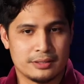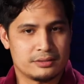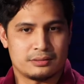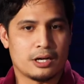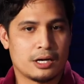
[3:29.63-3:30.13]

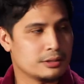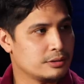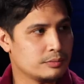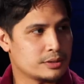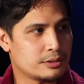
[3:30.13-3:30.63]
he's gone. He
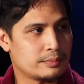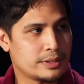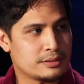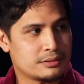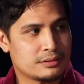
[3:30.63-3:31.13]
went to the
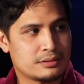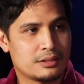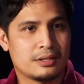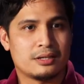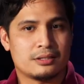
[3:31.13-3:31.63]
Pacers,
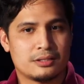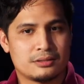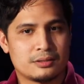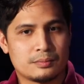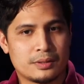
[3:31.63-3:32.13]
mm-hmm. and
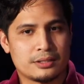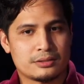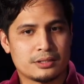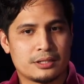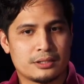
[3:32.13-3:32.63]
some players
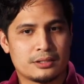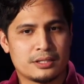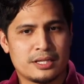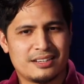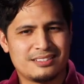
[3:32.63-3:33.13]
are going.
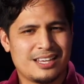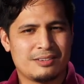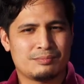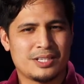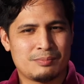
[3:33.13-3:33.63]
And they
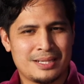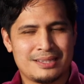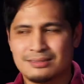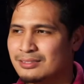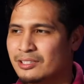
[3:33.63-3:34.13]
have they
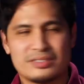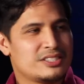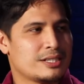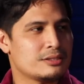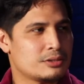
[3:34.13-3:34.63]
playing
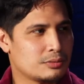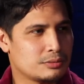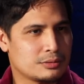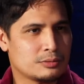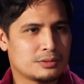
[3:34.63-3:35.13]
DiVincenzo,
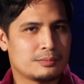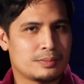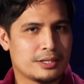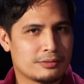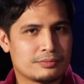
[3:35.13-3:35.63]
who's a
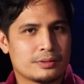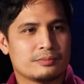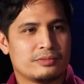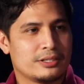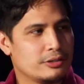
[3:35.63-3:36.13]
player from
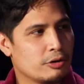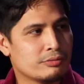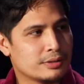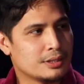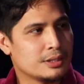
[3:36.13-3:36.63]

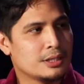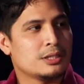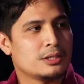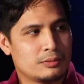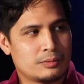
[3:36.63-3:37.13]
Villanova,
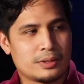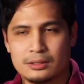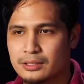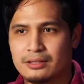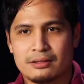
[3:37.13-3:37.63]
yeah.
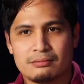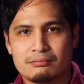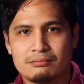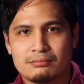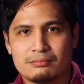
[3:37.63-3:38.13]
and
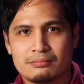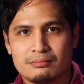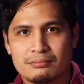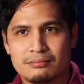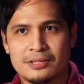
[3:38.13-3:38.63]
then
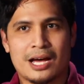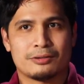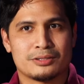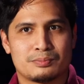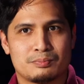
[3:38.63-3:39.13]
now
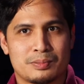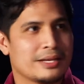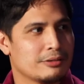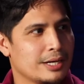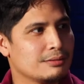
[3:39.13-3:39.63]
he's
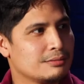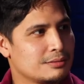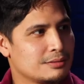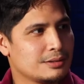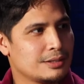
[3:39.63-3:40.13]
playing great.
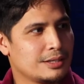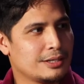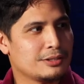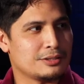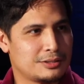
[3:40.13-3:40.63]
Yeah.
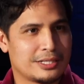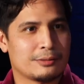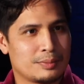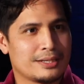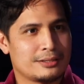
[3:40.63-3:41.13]
And he's getting
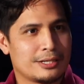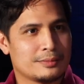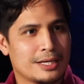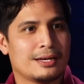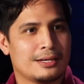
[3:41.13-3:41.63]
playing nowhere. time.
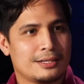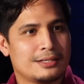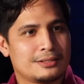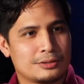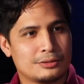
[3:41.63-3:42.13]
Yeah, yeah,
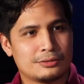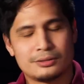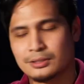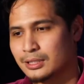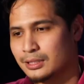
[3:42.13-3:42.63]
yeah, So
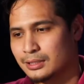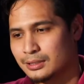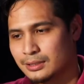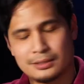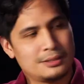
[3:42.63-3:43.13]
there's a lot
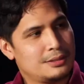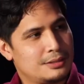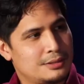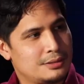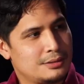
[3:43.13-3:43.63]
of players
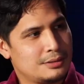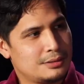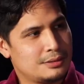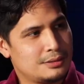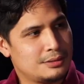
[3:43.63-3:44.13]
just kind of
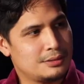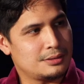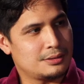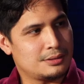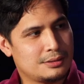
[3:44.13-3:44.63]
blooming this
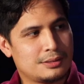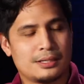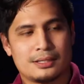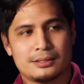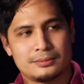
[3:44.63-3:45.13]
season.
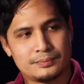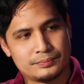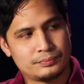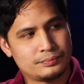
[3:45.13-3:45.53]
Yeah. It's been great to see. I